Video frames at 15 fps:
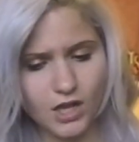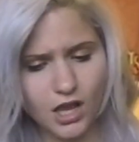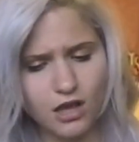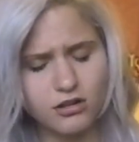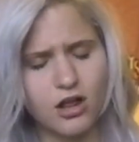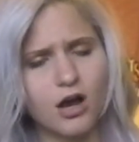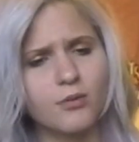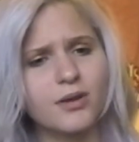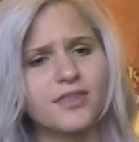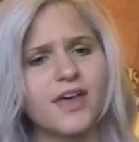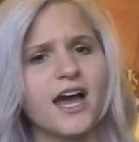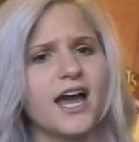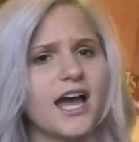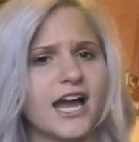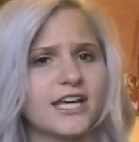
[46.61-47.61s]
Along with
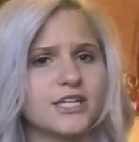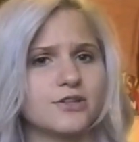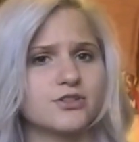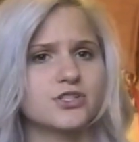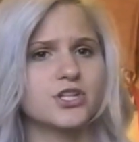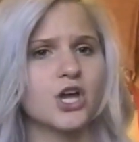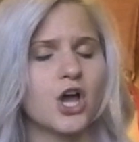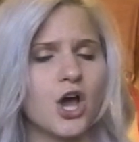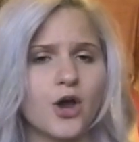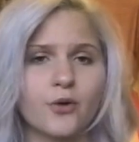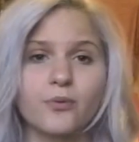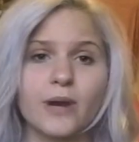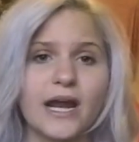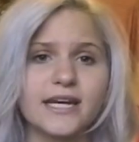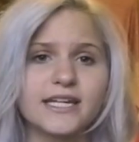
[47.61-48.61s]
that, I used
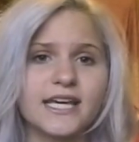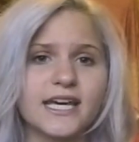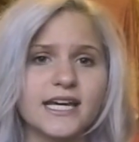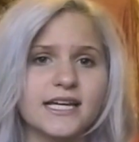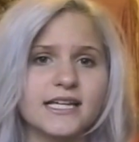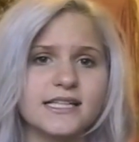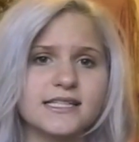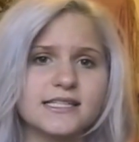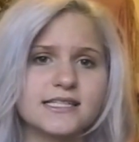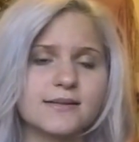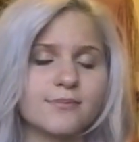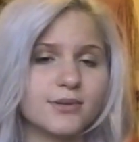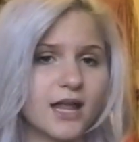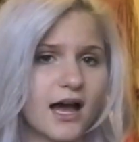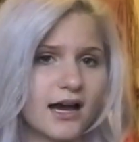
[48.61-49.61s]
Redken's
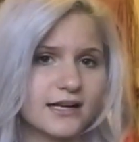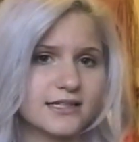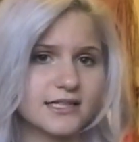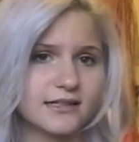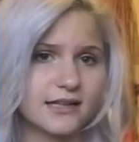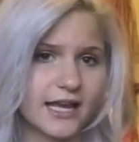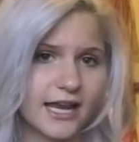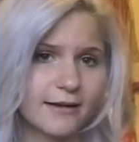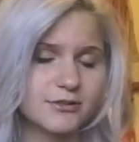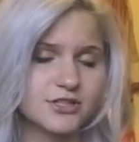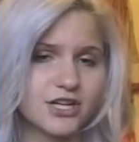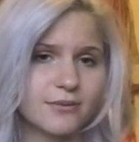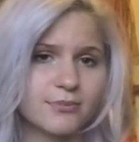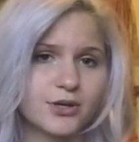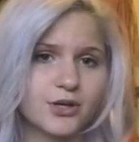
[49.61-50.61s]
Blonde Glam
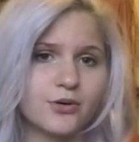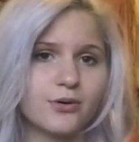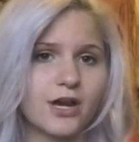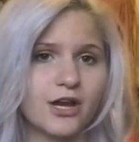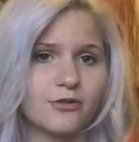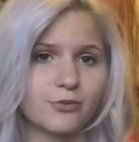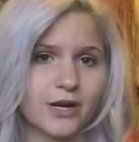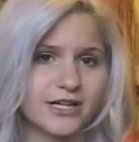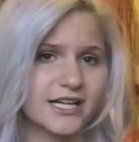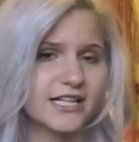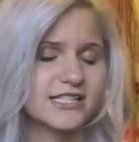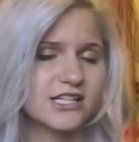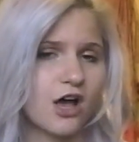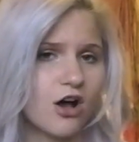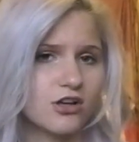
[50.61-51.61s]
shampoo and
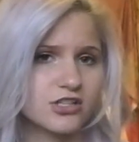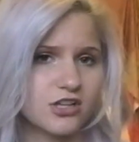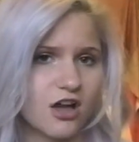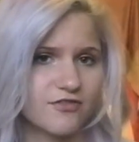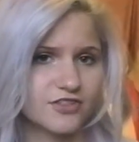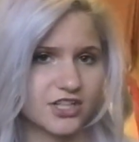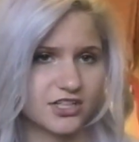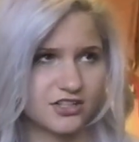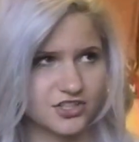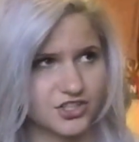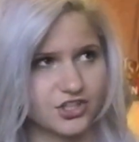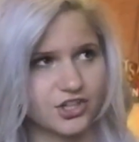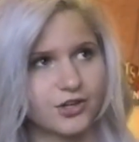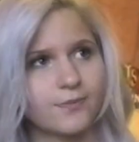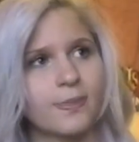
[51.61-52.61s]
Redken's All Soft
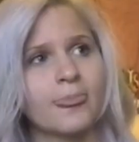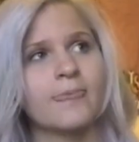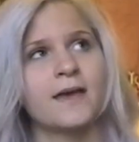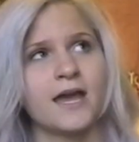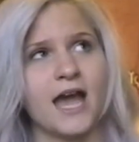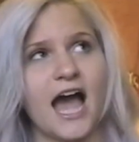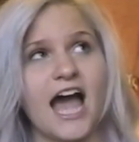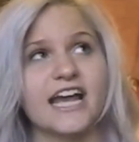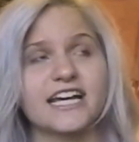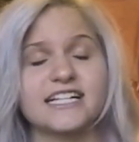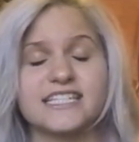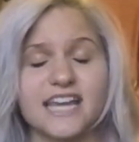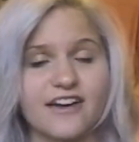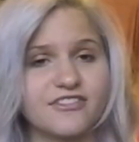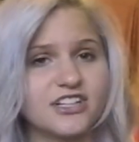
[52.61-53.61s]
conditioner. I
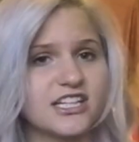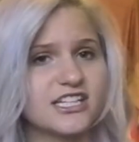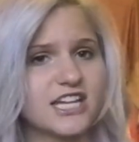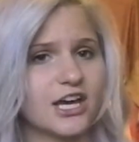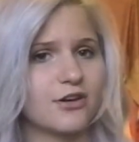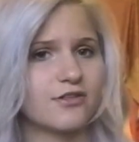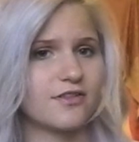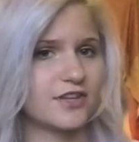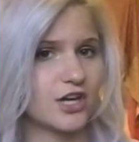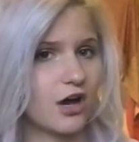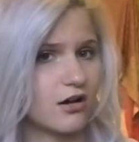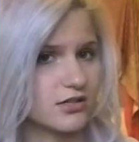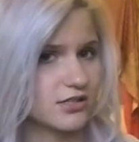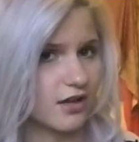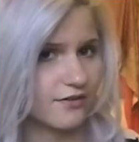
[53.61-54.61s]
can definitely tell you that the
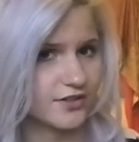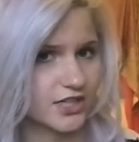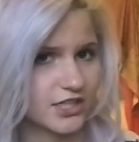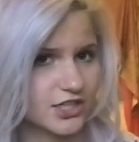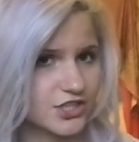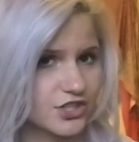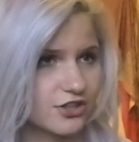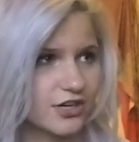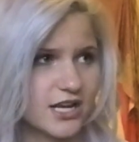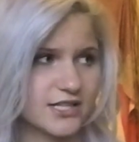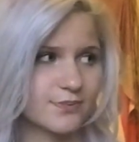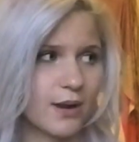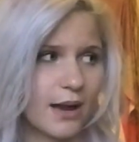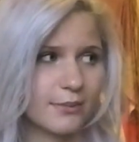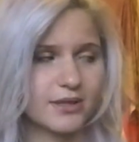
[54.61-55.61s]
All Soft conditioner
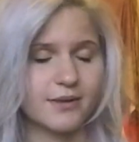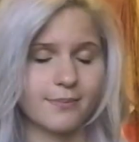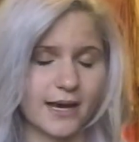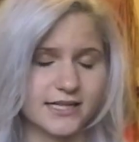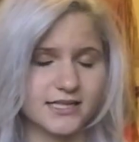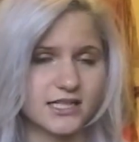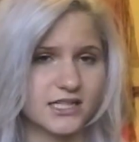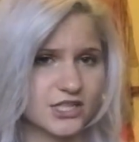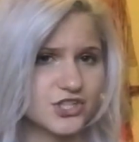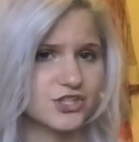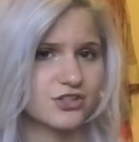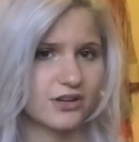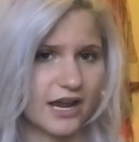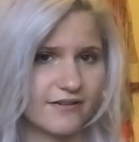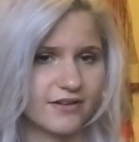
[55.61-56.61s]
is probably the best
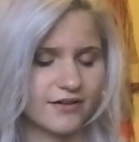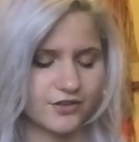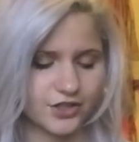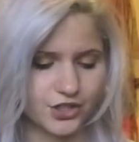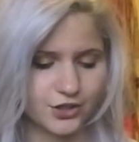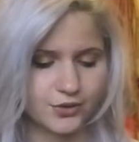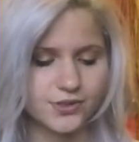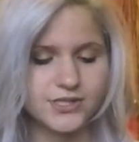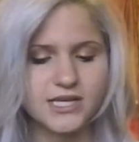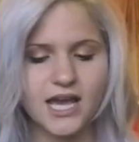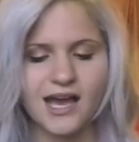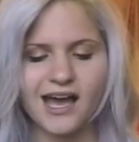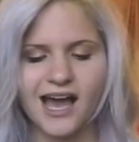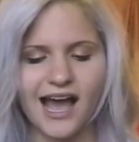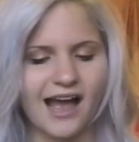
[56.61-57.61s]
conditioner I've ever used.
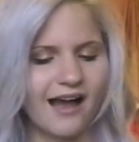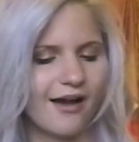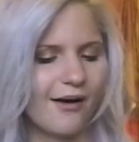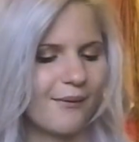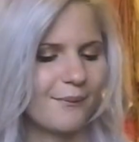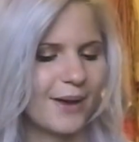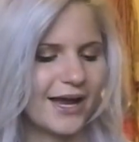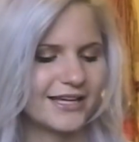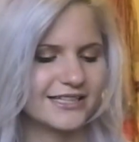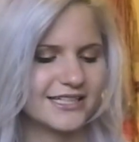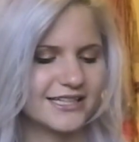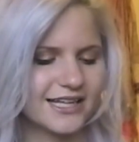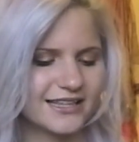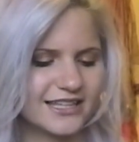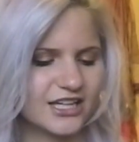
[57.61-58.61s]
I
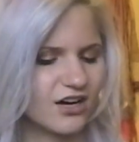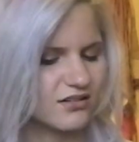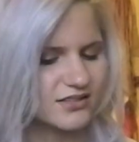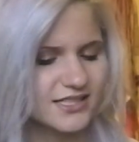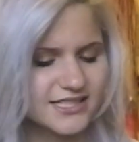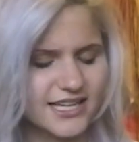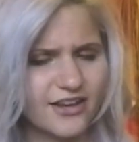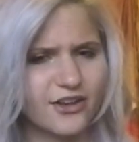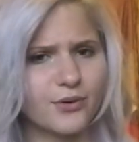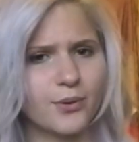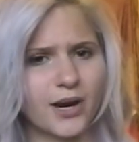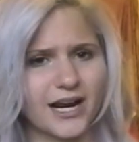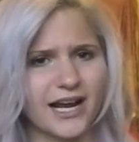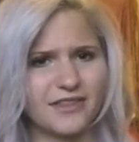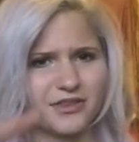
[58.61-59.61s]
did like the Ulta sale
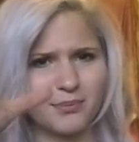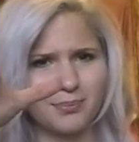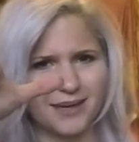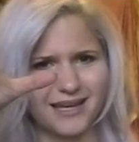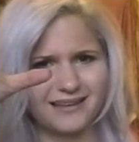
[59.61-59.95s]
where I got the big